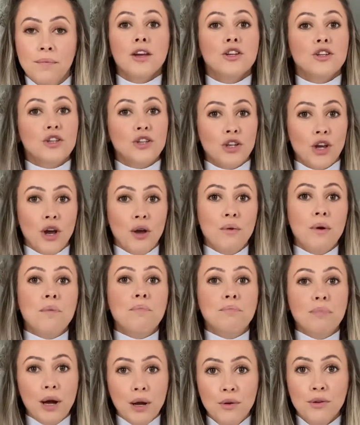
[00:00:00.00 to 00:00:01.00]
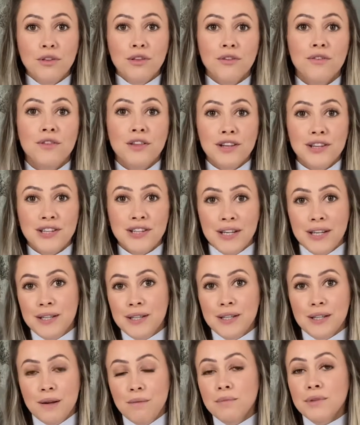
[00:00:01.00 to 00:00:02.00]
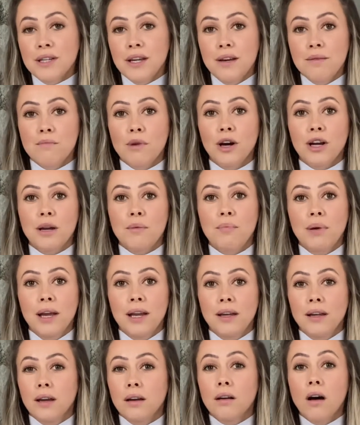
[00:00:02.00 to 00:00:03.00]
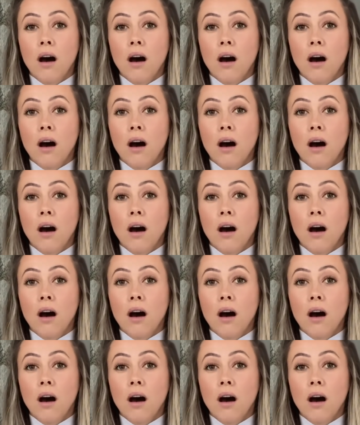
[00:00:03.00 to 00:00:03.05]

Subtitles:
So both of the systems, in my opinion,